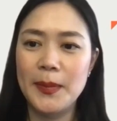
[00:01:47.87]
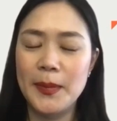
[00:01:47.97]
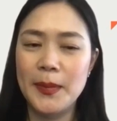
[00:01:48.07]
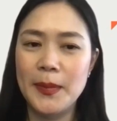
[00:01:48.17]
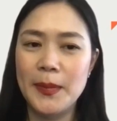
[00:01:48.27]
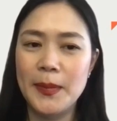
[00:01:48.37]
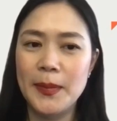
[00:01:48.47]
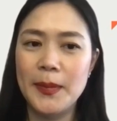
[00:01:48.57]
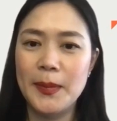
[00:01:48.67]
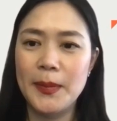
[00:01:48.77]

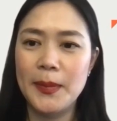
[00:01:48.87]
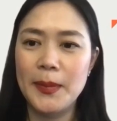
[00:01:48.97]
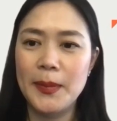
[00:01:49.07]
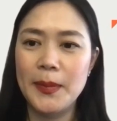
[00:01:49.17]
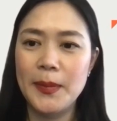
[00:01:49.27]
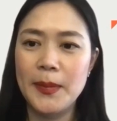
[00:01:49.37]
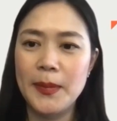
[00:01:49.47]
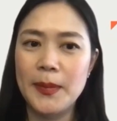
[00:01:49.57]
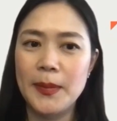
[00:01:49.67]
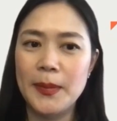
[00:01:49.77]

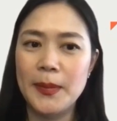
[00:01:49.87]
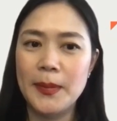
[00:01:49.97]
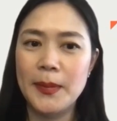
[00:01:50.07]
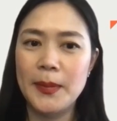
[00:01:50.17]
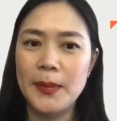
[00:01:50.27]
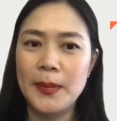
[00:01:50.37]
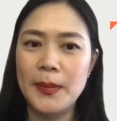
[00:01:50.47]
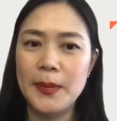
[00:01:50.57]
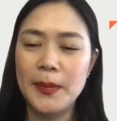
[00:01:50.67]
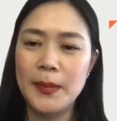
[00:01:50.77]

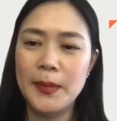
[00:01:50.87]
No words are spoken by the person on screen.